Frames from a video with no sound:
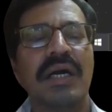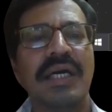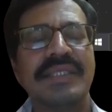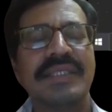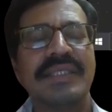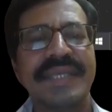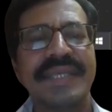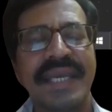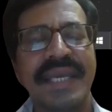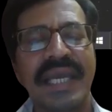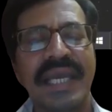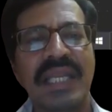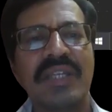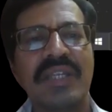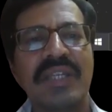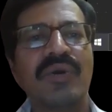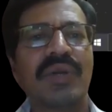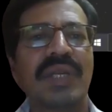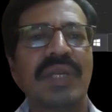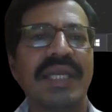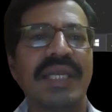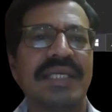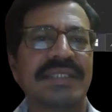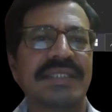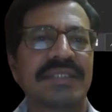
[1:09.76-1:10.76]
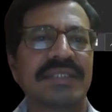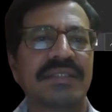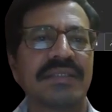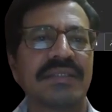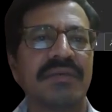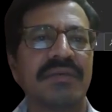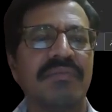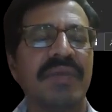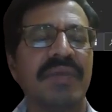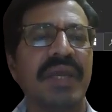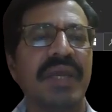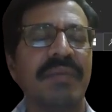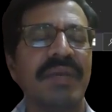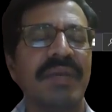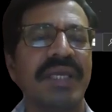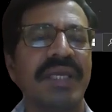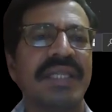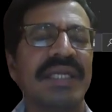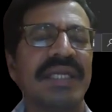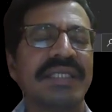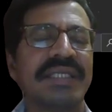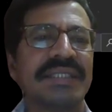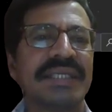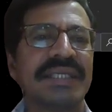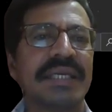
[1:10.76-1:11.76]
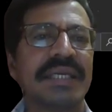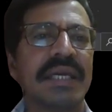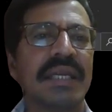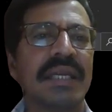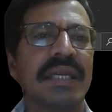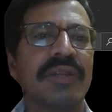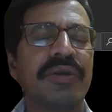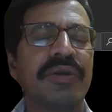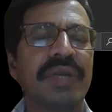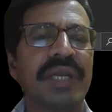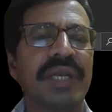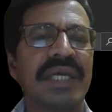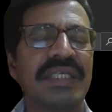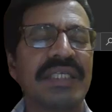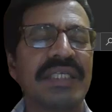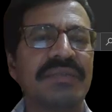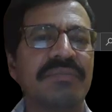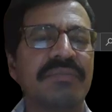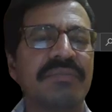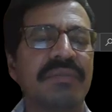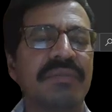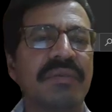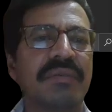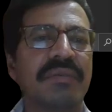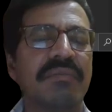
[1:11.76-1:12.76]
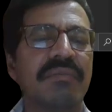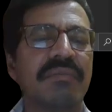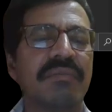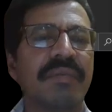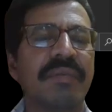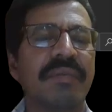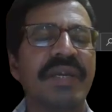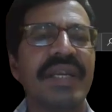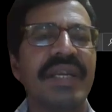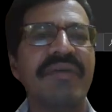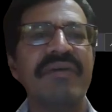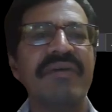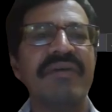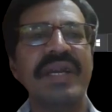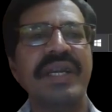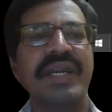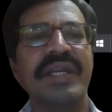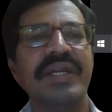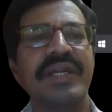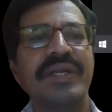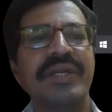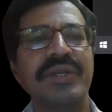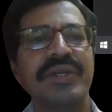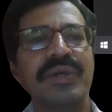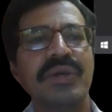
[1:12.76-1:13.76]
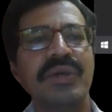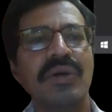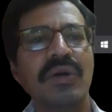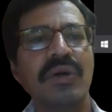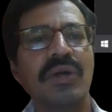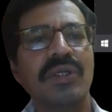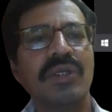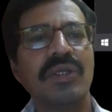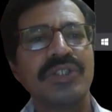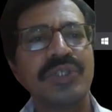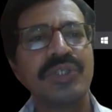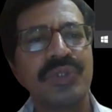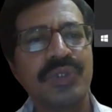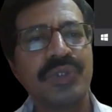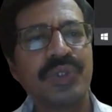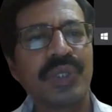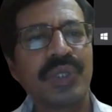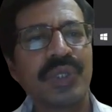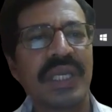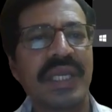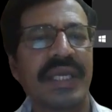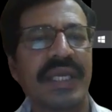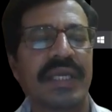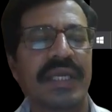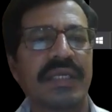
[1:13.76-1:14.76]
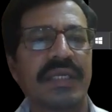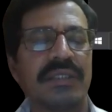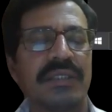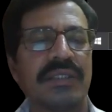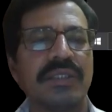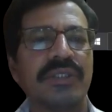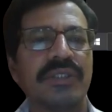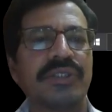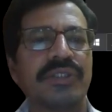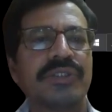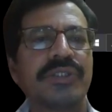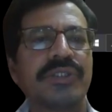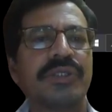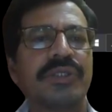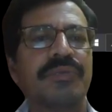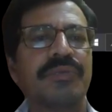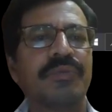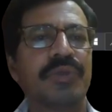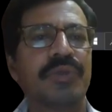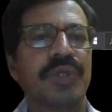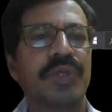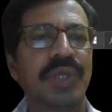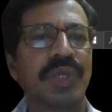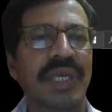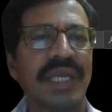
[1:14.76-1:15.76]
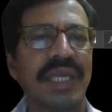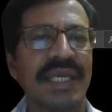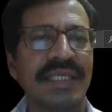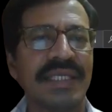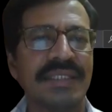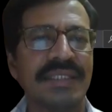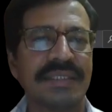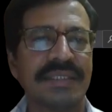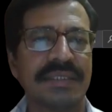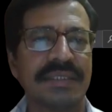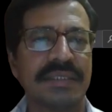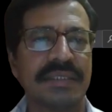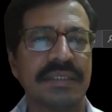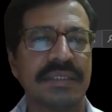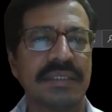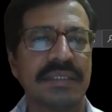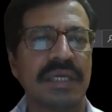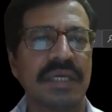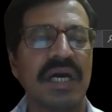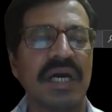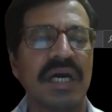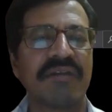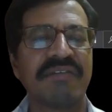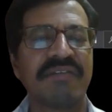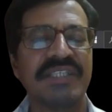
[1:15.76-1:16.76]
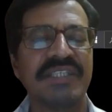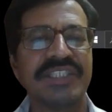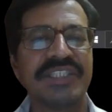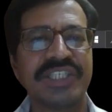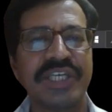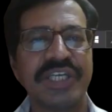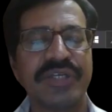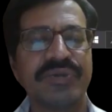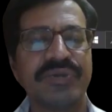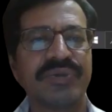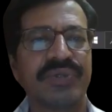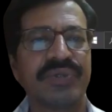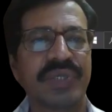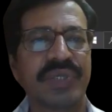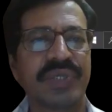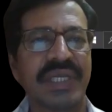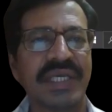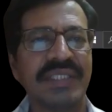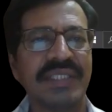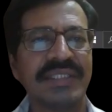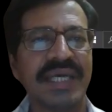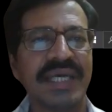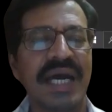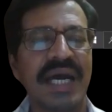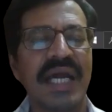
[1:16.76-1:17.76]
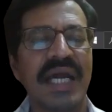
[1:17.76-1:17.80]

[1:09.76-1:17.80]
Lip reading: a single nucleus, maybe that single nucleus may be divided into two nuclei, tube nucleus or vegetative nucleus.